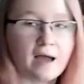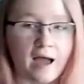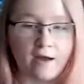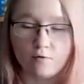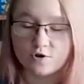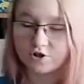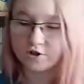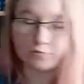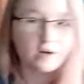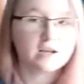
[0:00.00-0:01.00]
I was
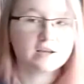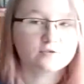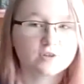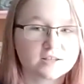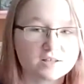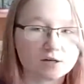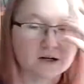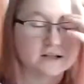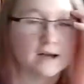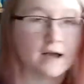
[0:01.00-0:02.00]
really into the series.